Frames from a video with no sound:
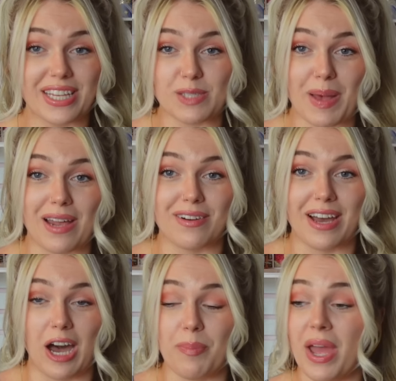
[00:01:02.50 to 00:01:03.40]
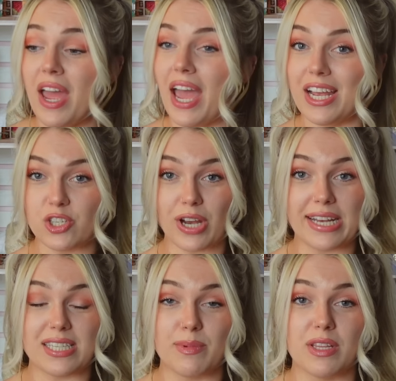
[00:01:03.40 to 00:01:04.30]
this pattern up and try
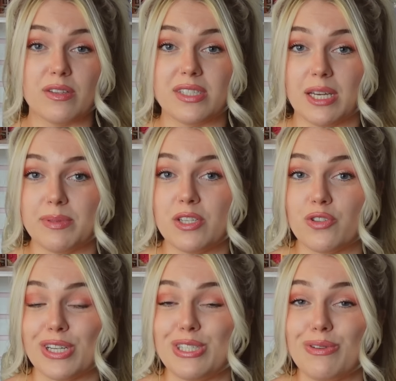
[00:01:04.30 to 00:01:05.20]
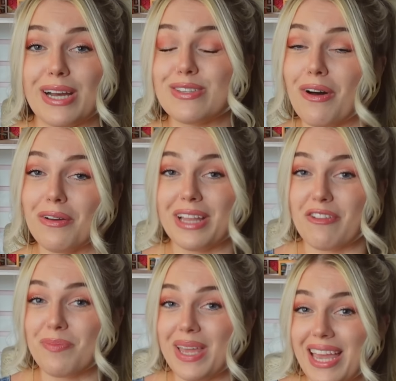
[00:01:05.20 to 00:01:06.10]
some of those tips and tricks you guys all
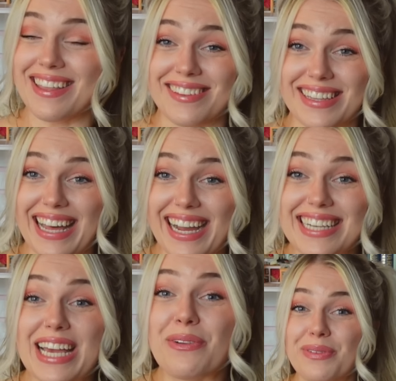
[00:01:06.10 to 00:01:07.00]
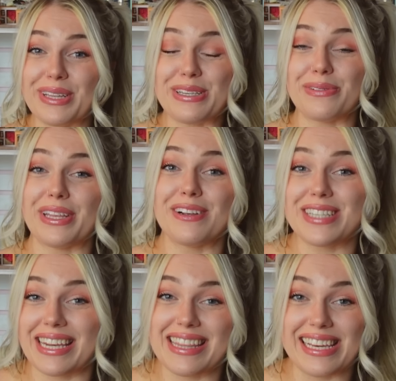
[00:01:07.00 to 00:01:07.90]
left me. Other than that, guys, I really don't think there's
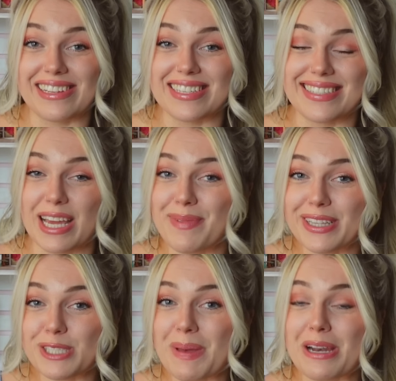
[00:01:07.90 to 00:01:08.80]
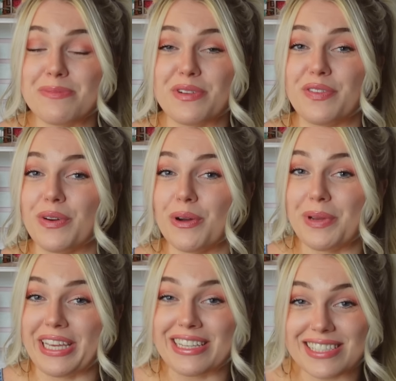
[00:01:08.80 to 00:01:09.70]
anything else to say about this pattern before
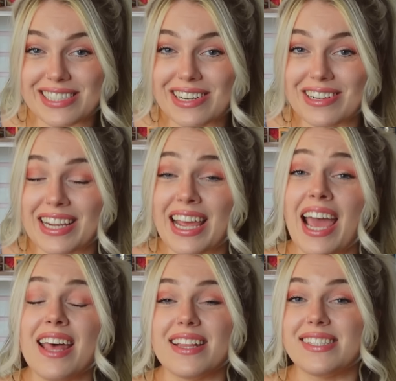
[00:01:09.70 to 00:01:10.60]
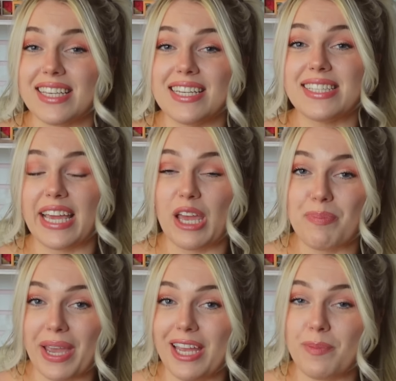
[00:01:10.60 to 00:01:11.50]
we get started. This is a
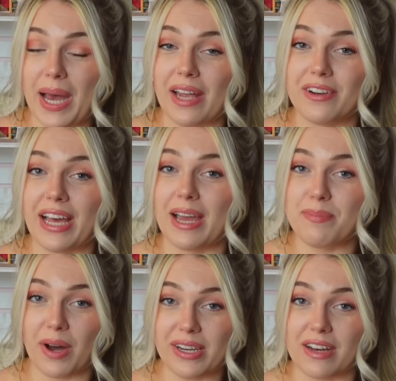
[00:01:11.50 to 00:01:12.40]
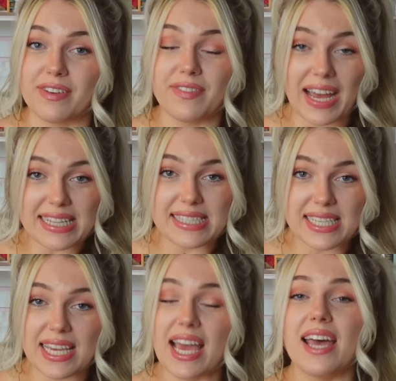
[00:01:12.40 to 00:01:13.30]
paid pattern I bought off of
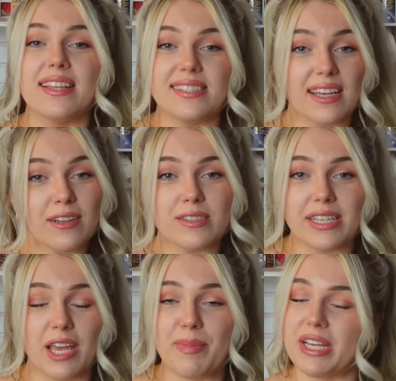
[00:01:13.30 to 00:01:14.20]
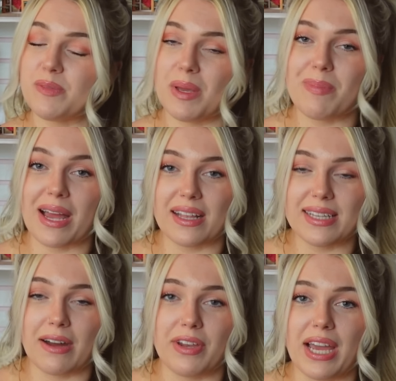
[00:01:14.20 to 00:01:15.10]
Etsy. The seller's name is made by
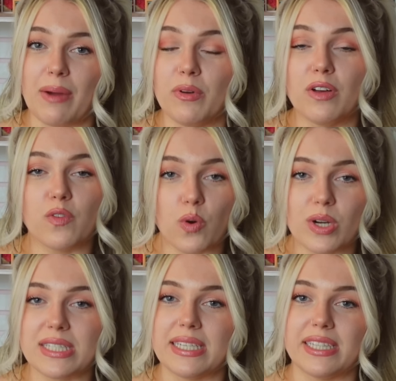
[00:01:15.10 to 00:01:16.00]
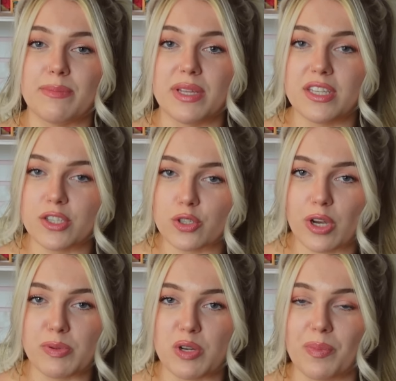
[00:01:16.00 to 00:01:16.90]
Howdy. I will of course link them in the
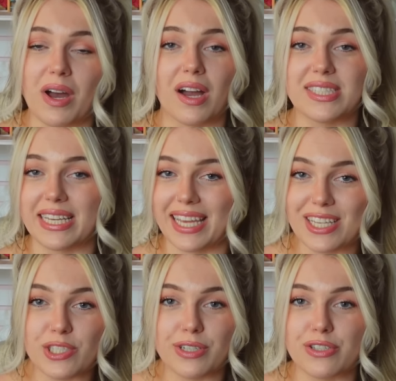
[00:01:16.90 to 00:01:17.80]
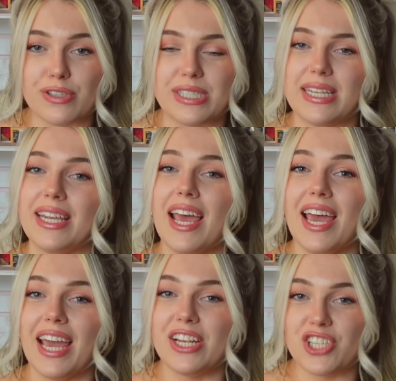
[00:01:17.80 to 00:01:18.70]
description box in case you're interested
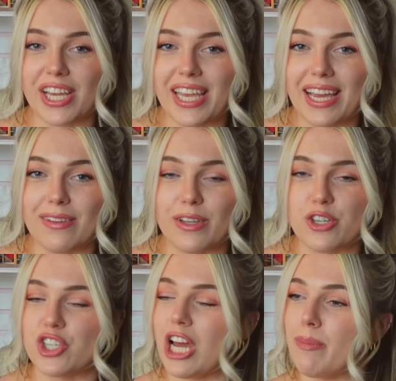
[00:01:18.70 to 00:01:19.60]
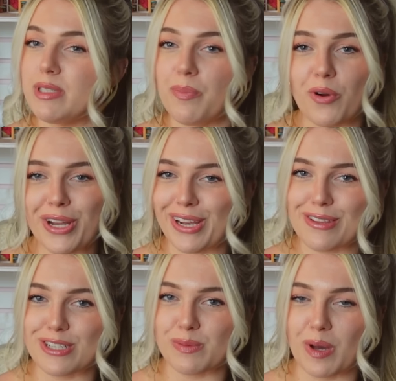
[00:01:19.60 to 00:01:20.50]
in checking out their shop, supporting
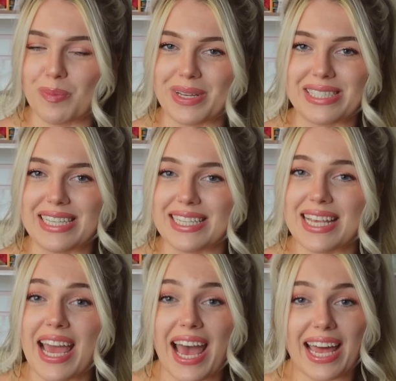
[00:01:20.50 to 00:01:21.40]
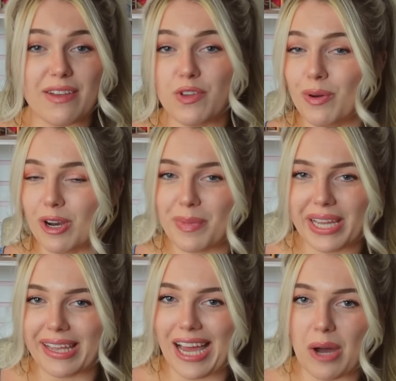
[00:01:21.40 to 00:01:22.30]
another small business. And if you want to
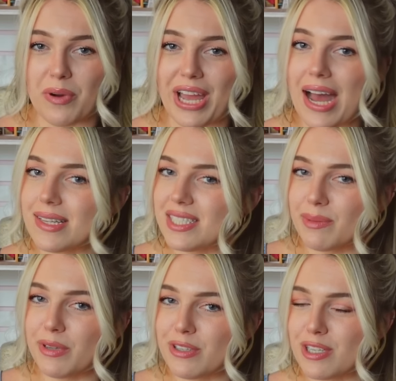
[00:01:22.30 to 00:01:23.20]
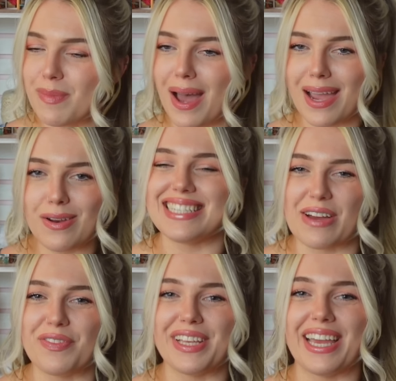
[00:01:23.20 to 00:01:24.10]
make a cowboy hat similar to mine,
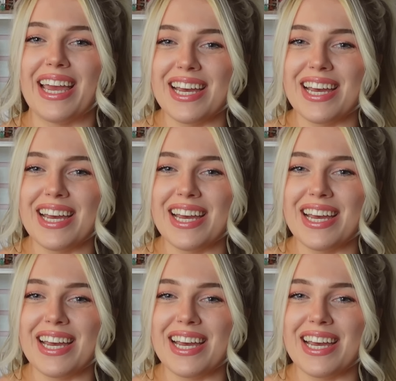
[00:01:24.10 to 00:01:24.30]
definitely